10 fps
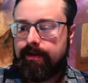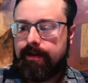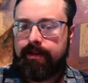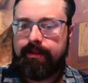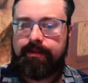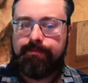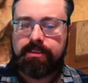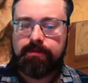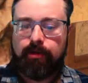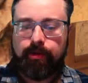I think the
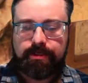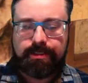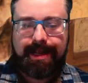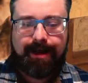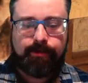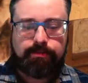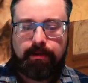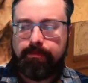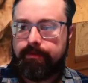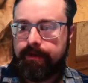Abyssal Beholders now is
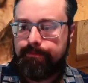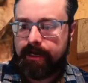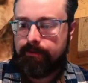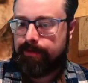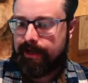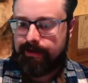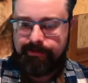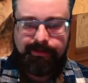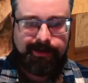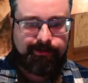probably a better bet
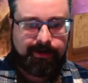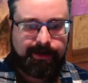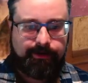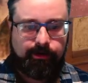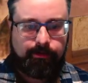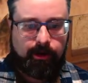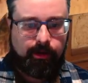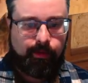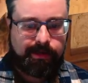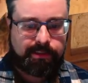than trying to do them all
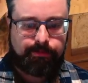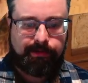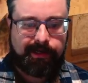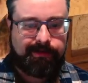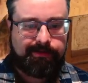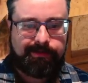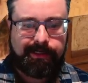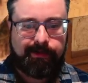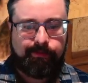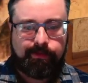at once, but you
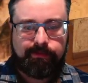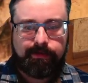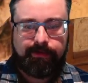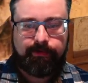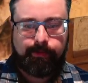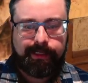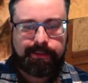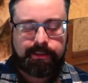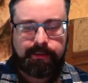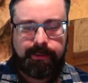know, we'll have to wait
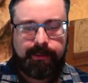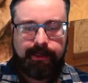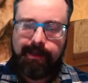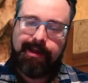and see.